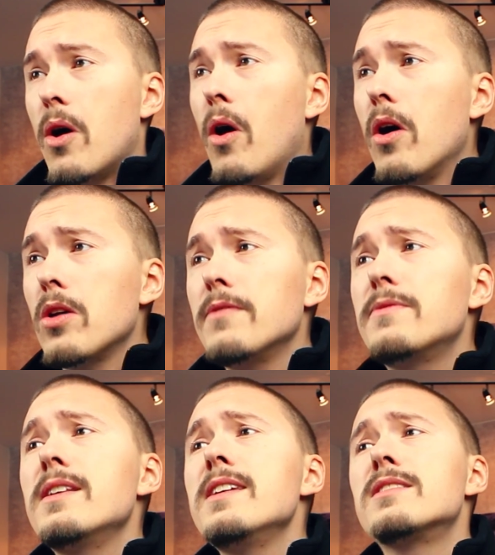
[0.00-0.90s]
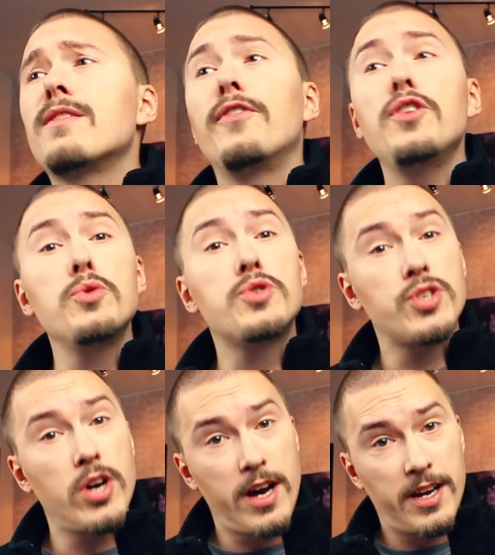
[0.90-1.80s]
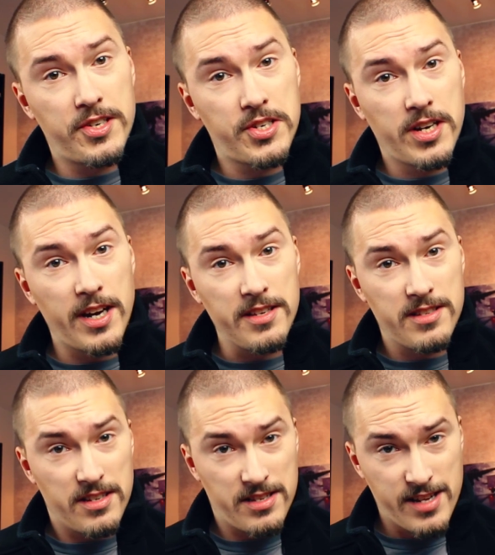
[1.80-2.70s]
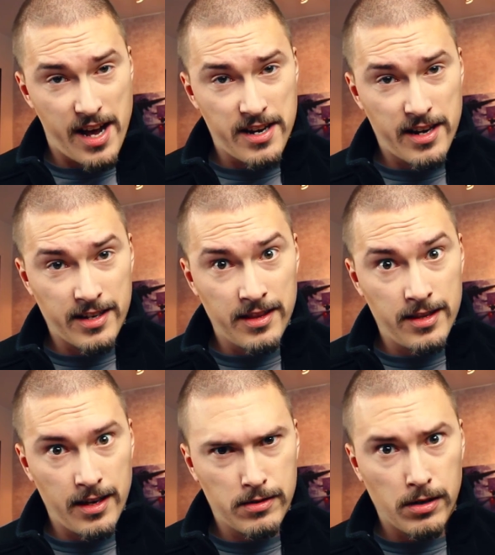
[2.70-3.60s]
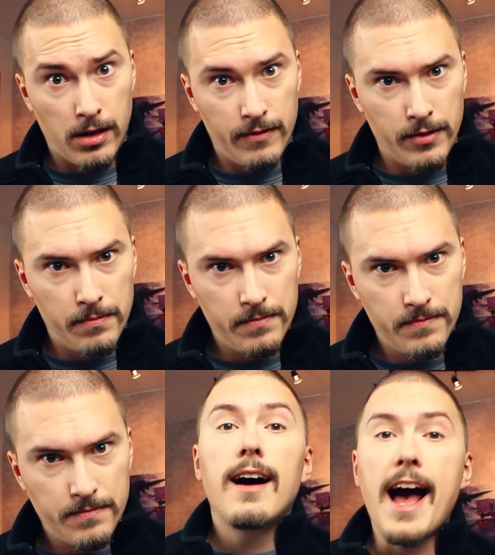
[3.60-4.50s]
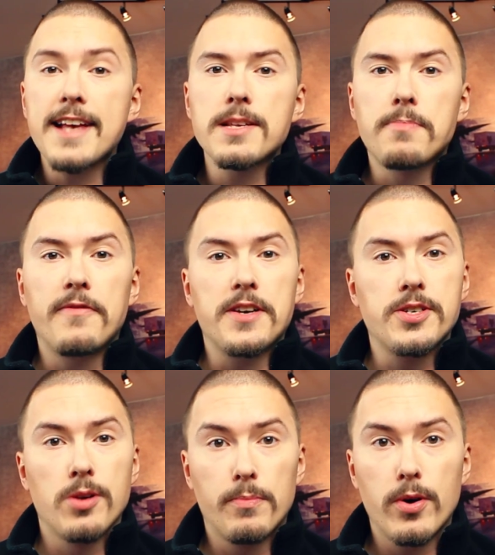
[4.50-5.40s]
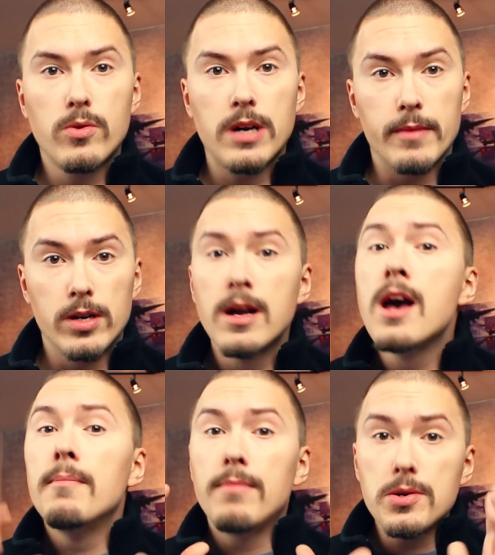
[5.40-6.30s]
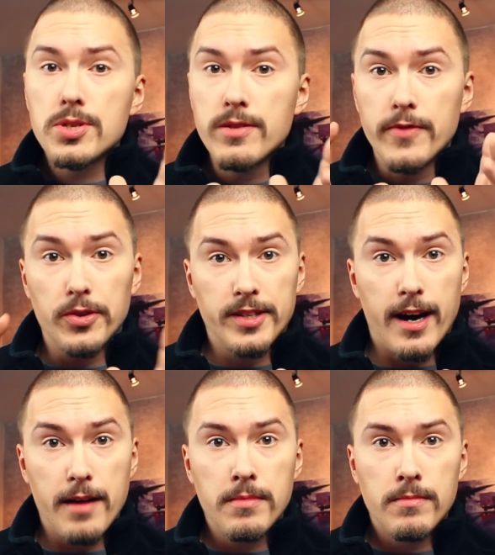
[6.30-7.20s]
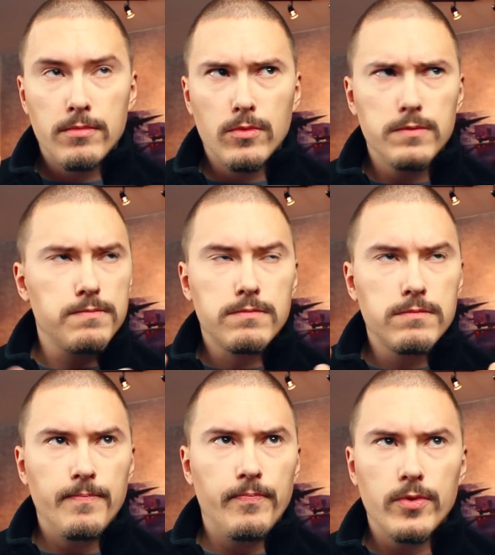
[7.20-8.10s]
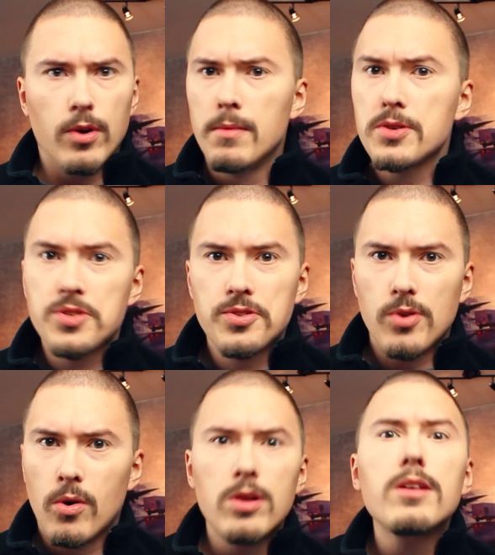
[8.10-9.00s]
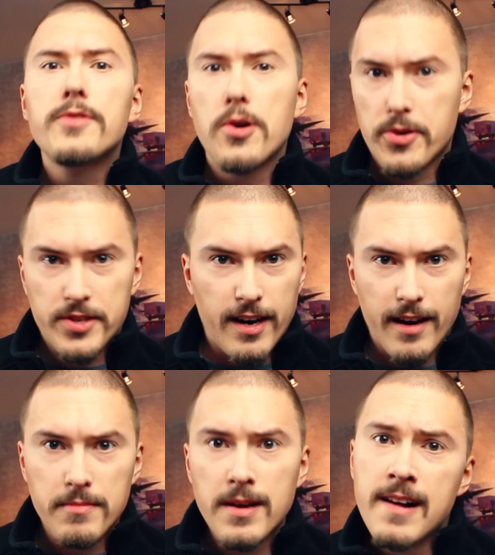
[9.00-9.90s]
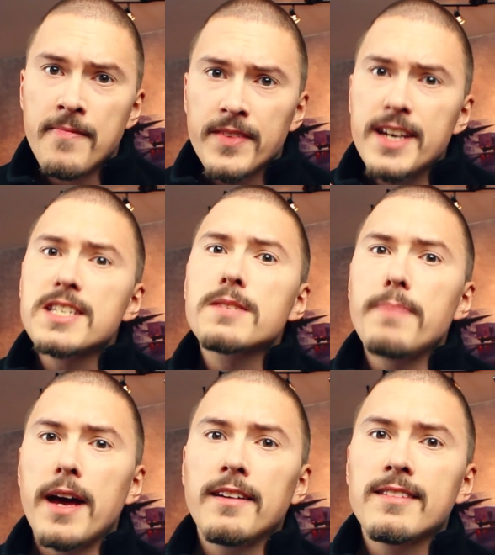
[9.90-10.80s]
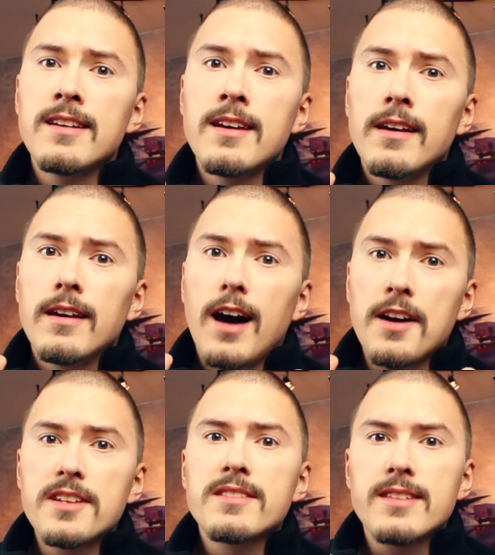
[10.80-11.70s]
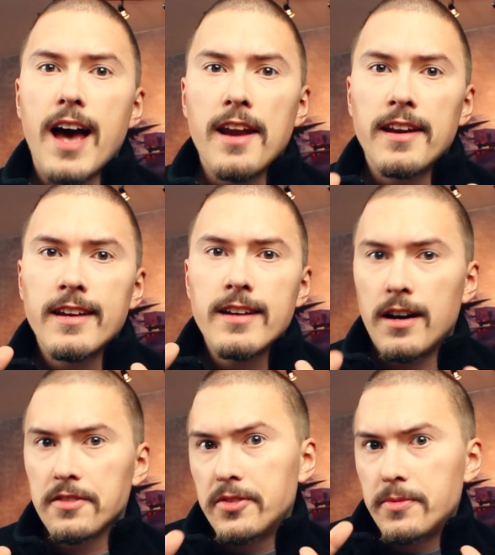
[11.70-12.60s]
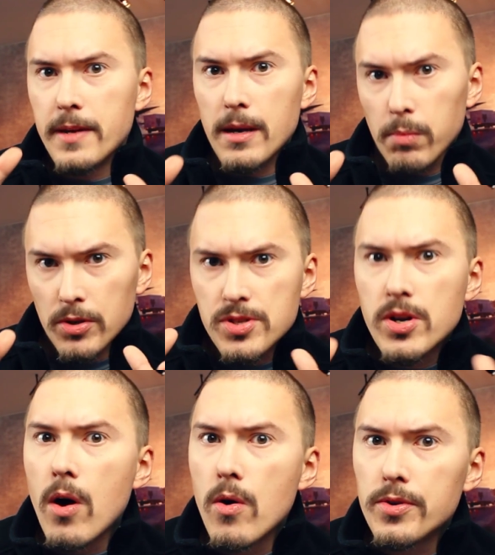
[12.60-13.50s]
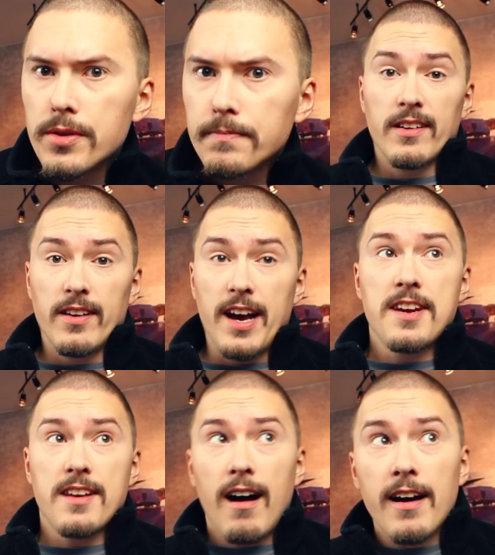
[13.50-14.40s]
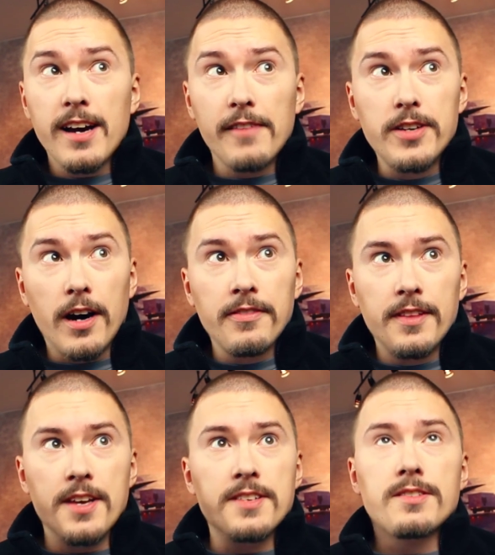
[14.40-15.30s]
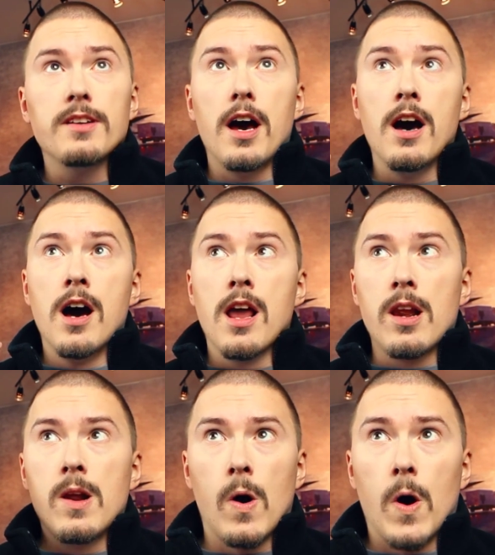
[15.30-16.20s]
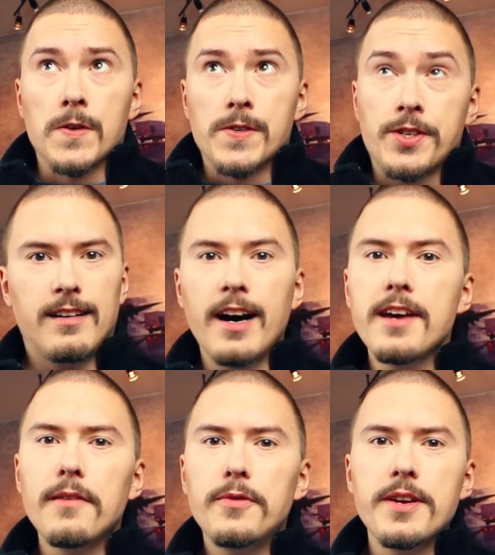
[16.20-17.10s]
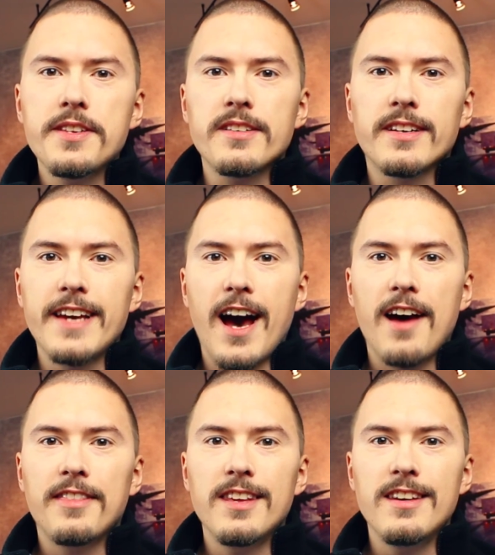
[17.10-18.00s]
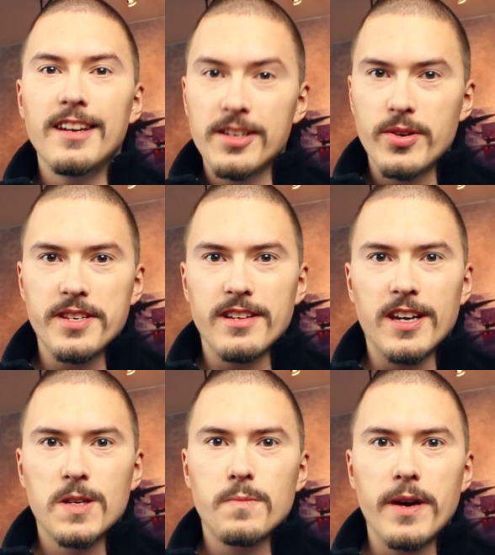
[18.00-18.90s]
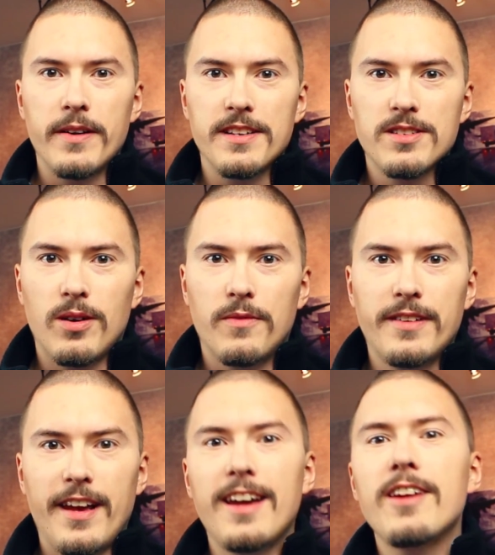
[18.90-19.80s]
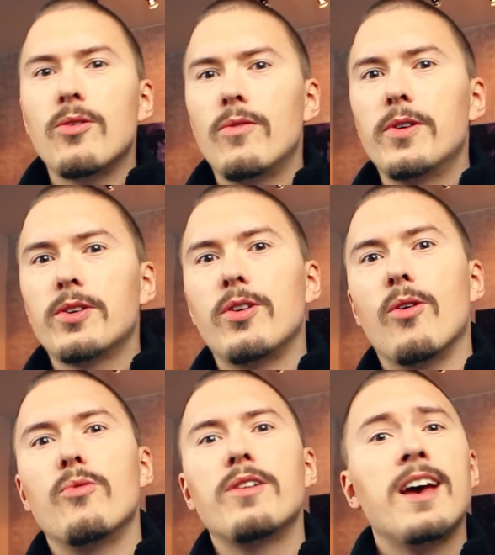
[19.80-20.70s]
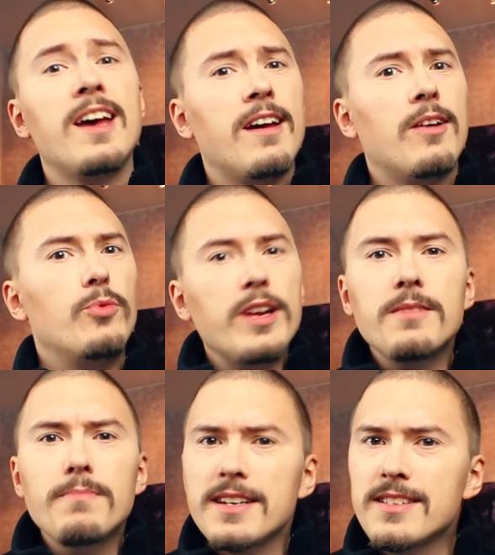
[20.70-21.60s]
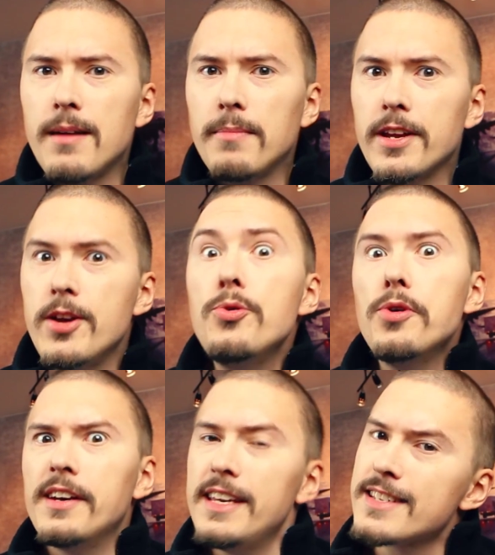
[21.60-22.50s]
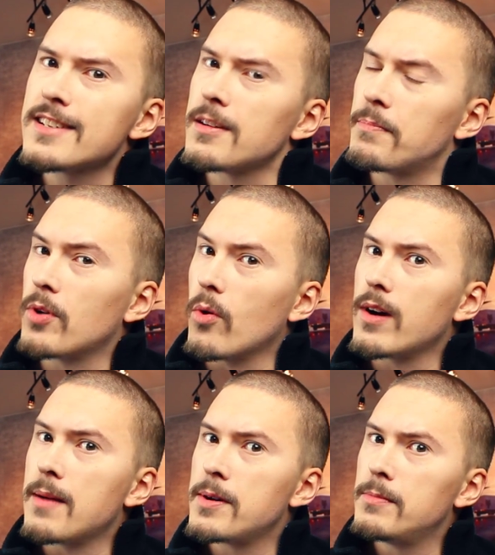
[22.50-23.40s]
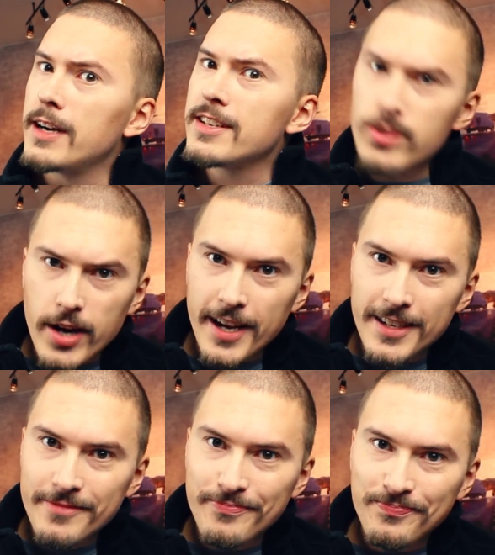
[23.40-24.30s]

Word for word: all of these future edge cases that I can think of. As a professional programmer, most of your time, well, almost all of your time, is spent understanding other people's code. And I have done this a lot. I have recently had the interesting experience of taking over code written by somebody who isn't a programmer by trade.